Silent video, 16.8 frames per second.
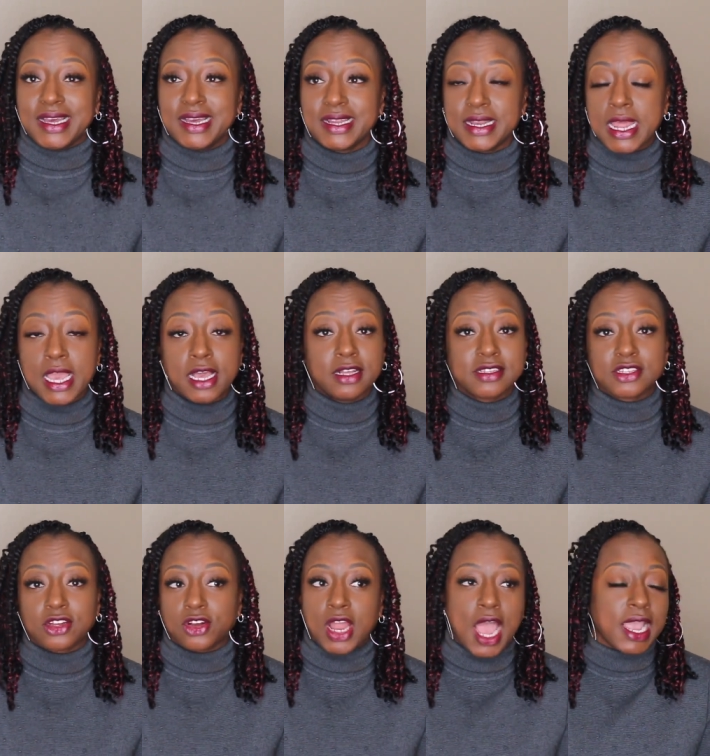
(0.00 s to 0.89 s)

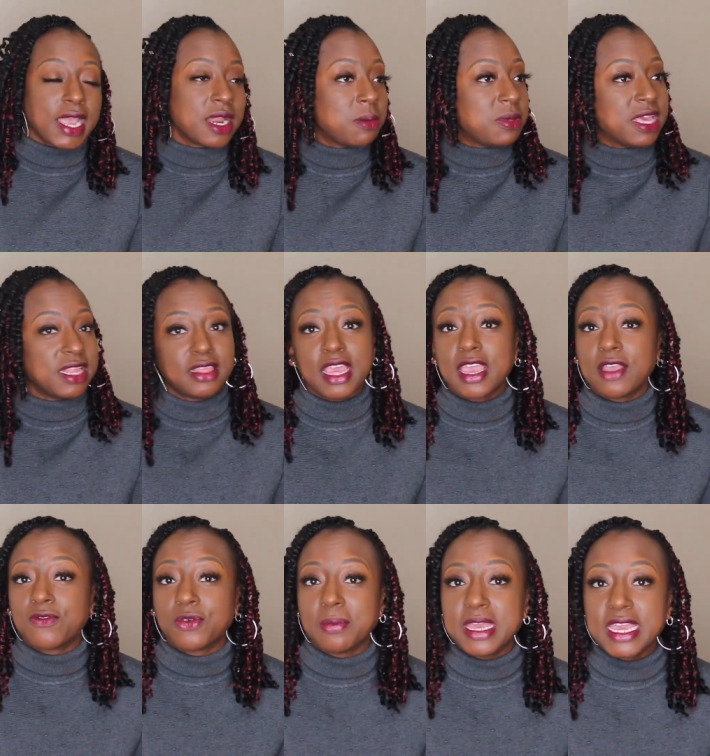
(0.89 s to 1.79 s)
nails are not going to be a
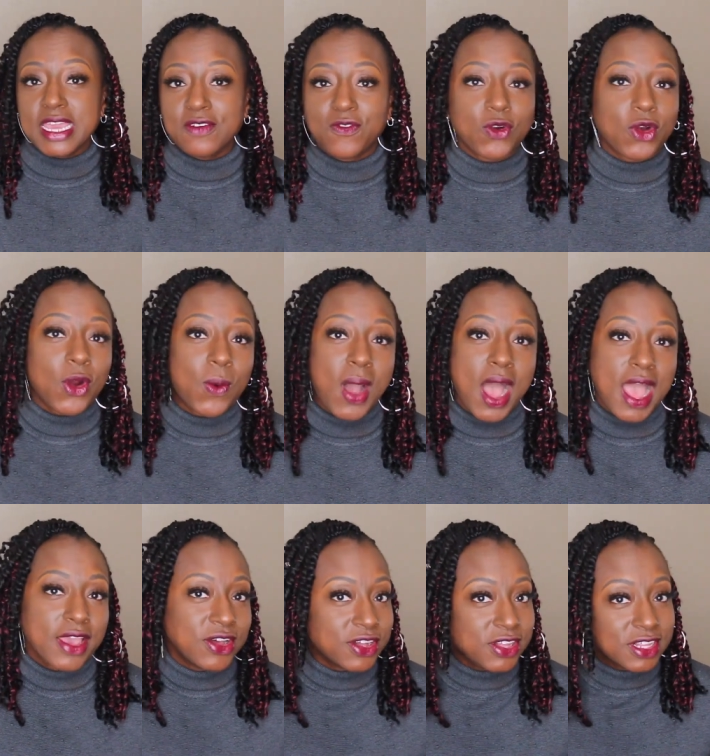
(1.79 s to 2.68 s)
thing for me for a
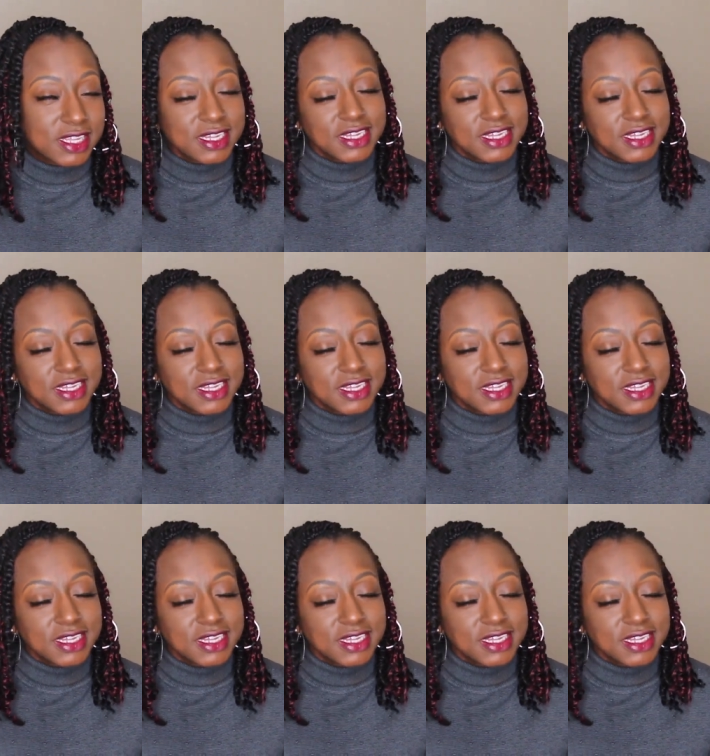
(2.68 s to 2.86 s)
while.